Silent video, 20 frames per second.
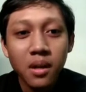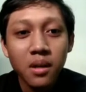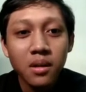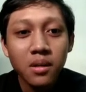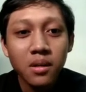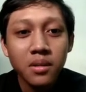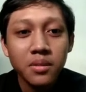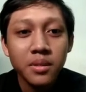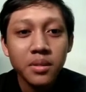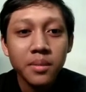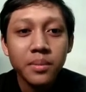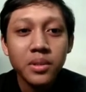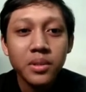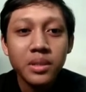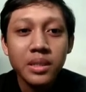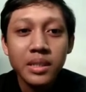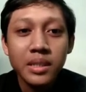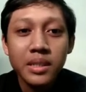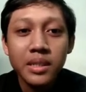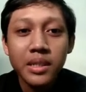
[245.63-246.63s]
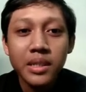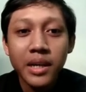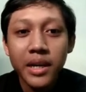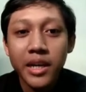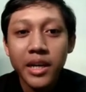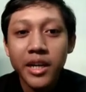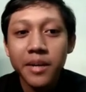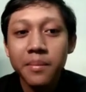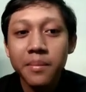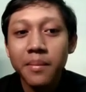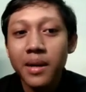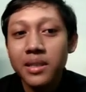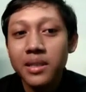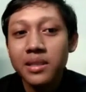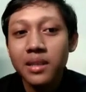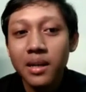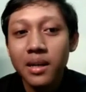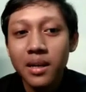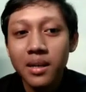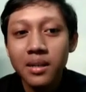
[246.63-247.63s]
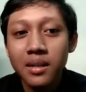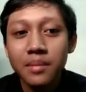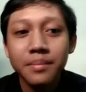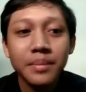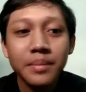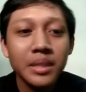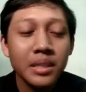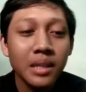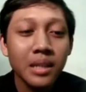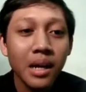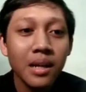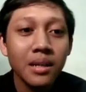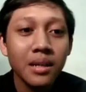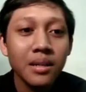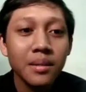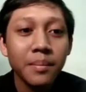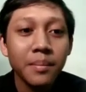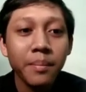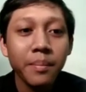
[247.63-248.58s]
of Putri are mantra, bidal,